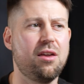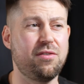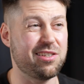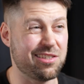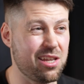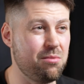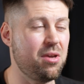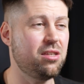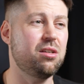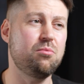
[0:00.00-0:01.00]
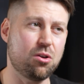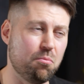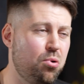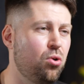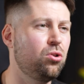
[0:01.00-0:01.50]
If it's a team meeting, we can
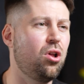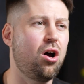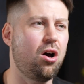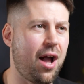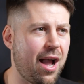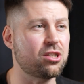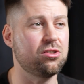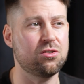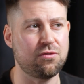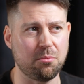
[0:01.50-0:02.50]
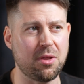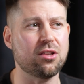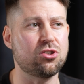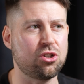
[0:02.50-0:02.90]
pull our actions from that